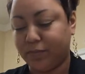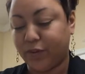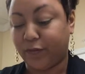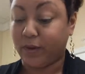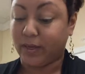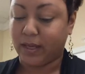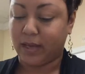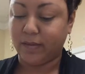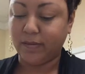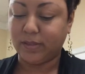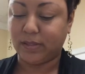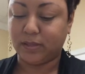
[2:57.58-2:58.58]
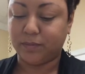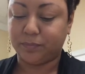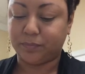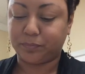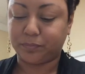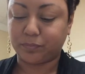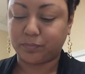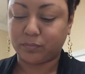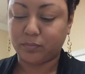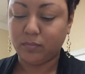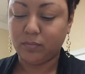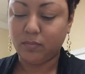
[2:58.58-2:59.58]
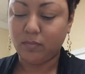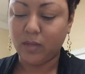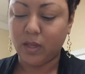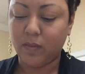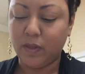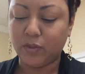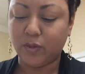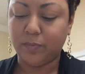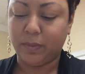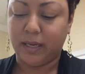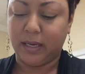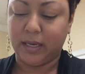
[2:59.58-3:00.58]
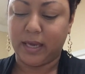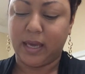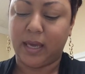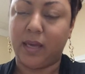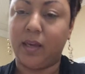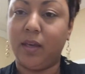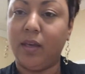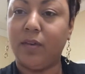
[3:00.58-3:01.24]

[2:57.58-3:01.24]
different gifts. This one being a